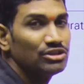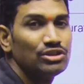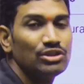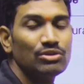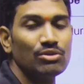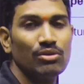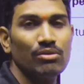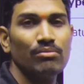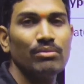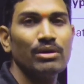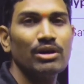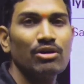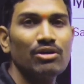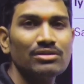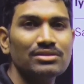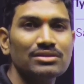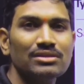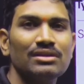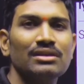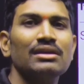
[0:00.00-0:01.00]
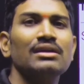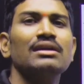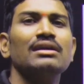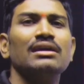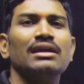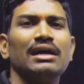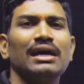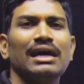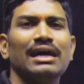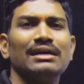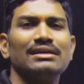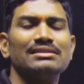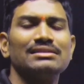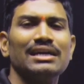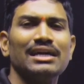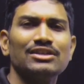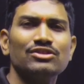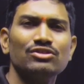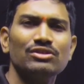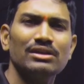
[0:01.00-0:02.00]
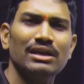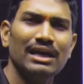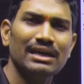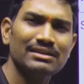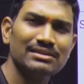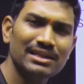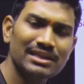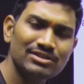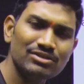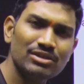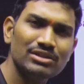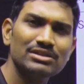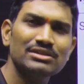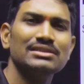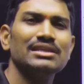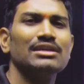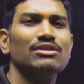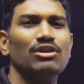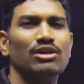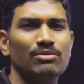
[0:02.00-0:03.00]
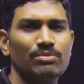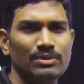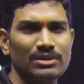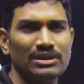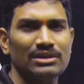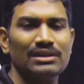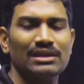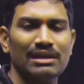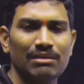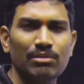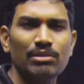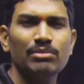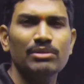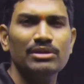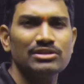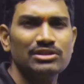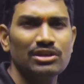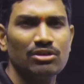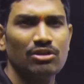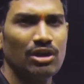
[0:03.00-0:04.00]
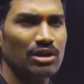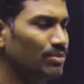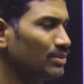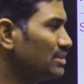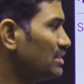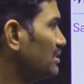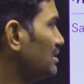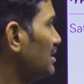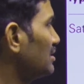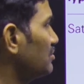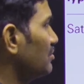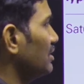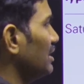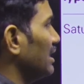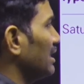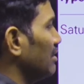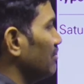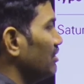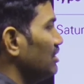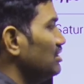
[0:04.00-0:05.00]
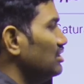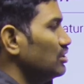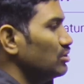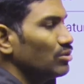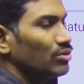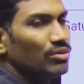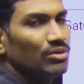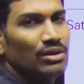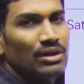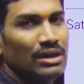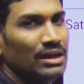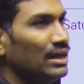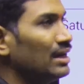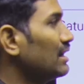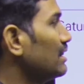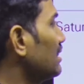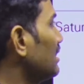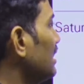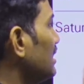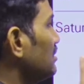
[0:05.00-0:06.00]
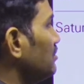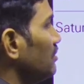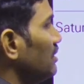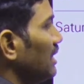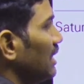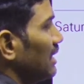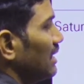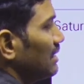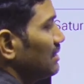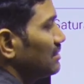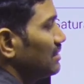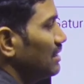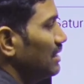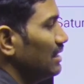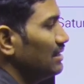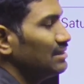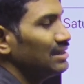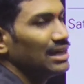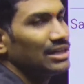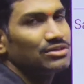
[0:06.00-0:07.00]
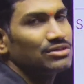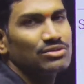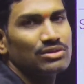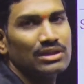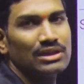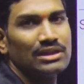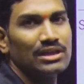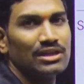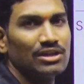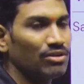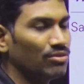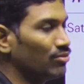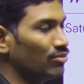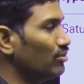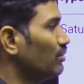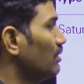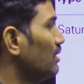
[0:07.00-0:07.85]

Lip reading: 0 because unsaturations are not present. Double bonds are not present. That's why they gave the 0. That's why they are considered as saturated. Now,